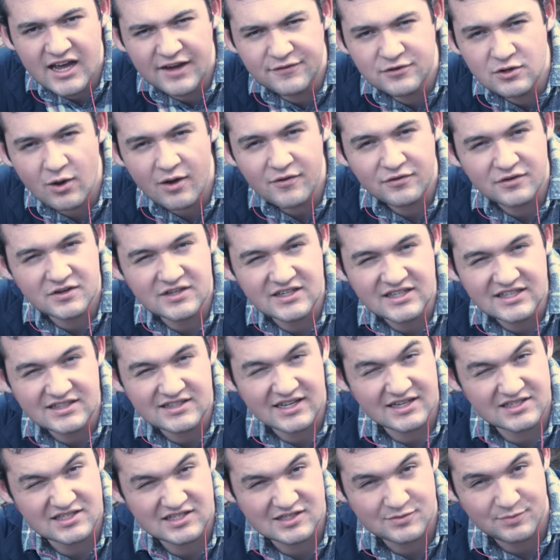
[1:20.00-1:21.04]
If you ever need
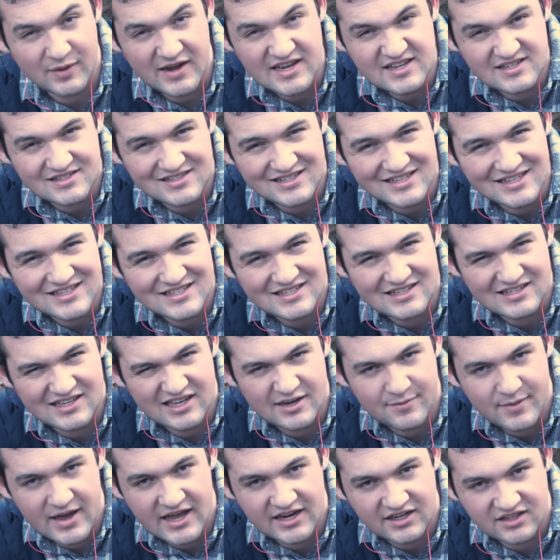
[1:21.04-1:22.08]
that spicy
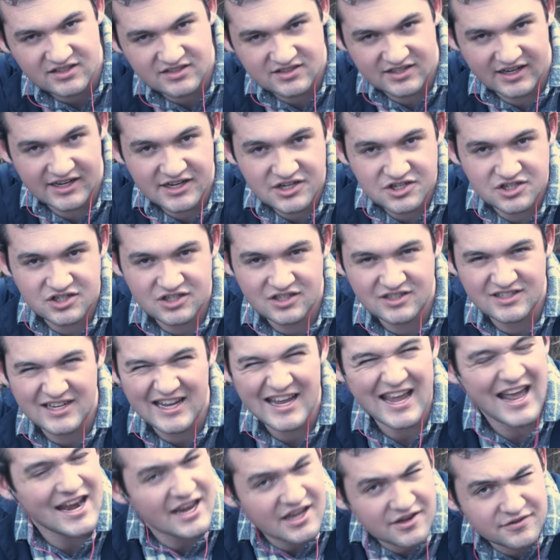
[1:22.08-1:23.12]
cinematic touch to
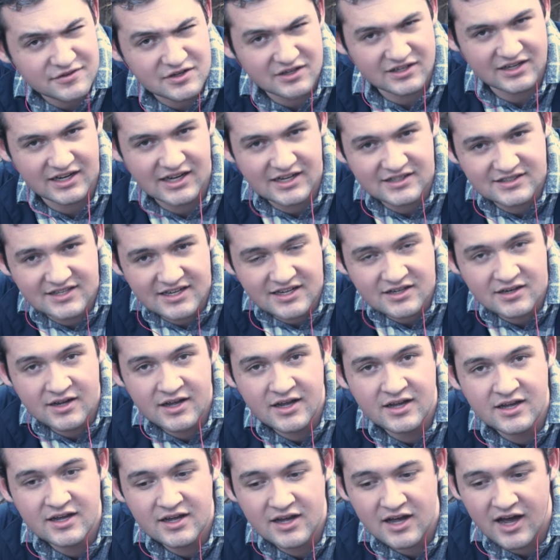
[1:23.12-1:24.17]
any of your content,
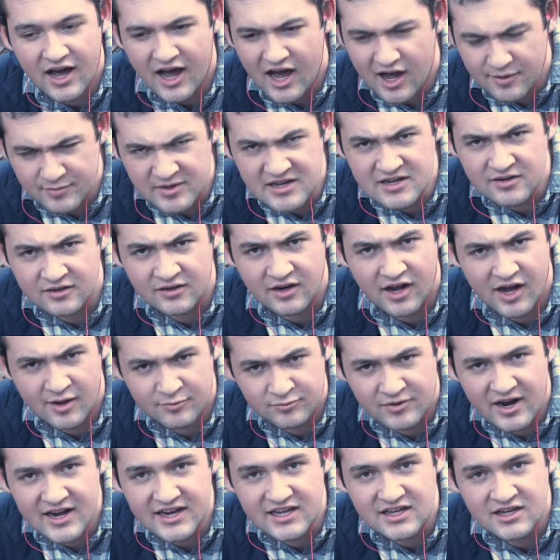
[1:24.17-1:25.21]
I'm here,
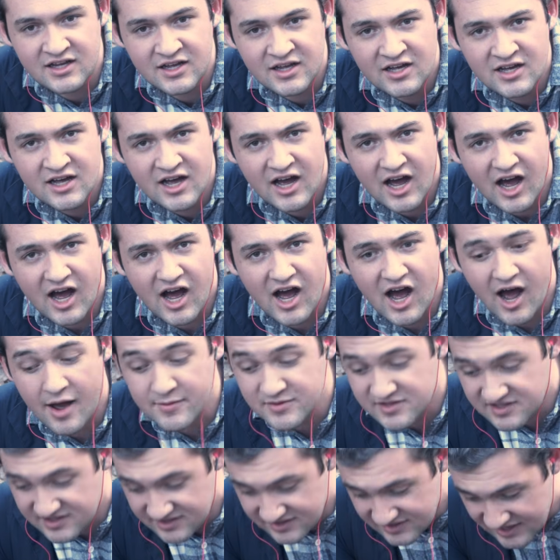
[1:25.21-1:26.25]
I'm ready. I'm
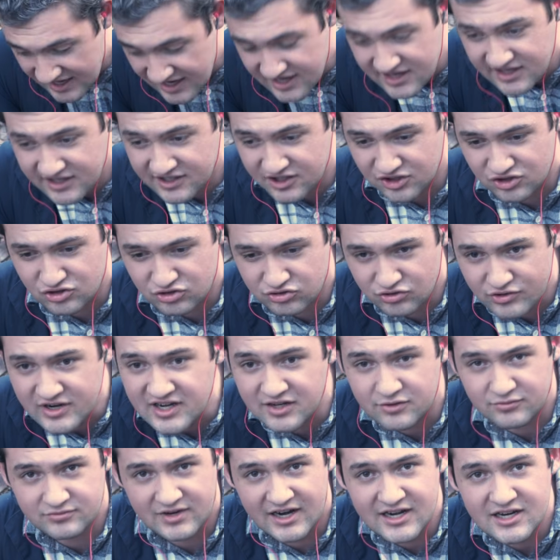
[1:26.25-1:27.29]
standing in a
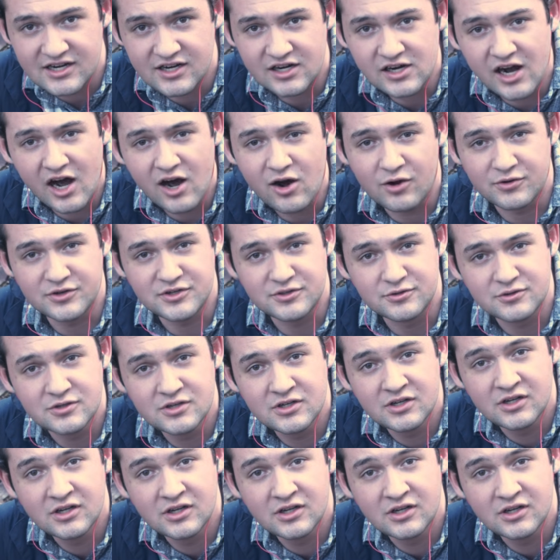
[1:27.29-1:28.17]
creek ready to go, dude.